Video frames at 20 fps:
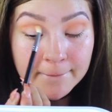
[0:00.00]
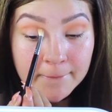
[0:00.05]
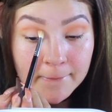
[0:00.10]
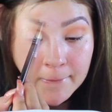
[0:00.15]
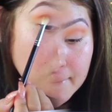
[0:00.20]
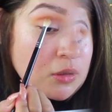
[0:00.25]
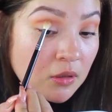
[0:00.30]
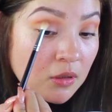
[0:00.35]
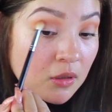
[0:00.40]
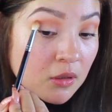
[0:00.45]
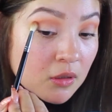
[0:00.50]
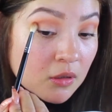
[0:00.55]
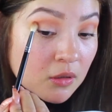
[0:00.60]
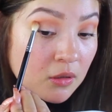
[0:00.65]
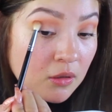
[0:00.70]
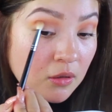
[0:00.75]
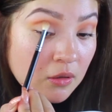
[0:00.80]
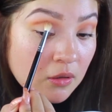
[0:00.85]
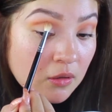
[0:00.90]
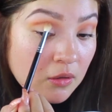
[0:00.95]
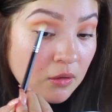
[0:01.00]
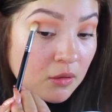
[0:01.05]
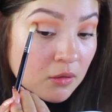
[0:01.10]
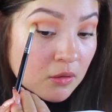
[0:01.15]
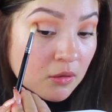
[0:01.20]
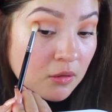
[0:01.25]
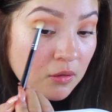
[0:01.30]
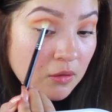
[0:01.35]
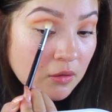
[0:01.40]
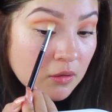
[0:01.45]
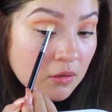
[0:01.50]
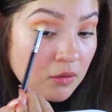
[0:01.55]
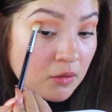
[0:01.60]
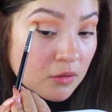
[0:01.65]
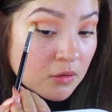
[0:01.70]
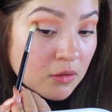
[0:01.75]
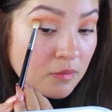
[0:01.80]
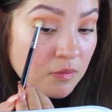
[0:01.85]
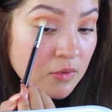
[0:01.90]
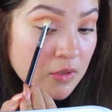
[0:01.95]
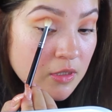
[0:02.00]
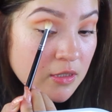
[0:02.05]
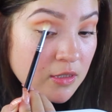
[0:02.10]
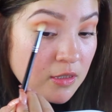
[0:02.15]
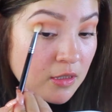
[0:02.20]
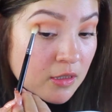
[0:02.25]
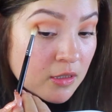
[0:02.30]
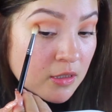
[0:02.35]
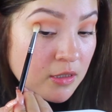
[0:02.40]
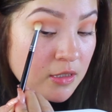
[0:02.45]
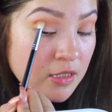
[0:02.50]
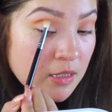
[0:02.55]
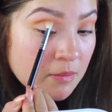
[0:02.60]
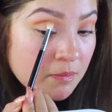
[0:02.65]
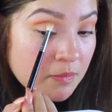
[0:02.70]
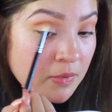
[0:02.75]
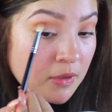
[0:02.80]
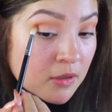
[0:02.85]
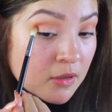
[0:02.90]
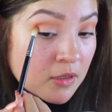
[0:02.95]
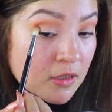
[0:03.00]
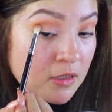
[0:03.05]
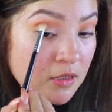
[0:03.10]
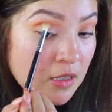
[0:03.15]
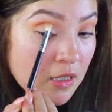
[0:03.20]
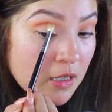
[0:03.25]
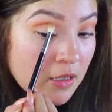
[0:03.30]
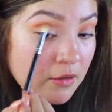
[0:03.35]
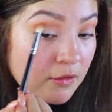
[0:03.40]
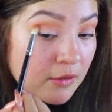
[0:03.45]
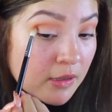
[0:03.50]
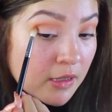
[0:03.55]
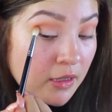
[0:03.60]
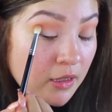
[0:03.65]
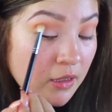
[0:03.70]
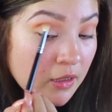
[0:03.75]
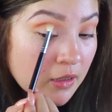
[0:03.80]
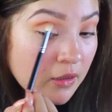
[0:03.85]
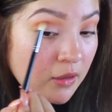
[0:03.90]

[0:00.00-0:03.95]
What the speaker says: It helps if you grab the brush kind of at the end.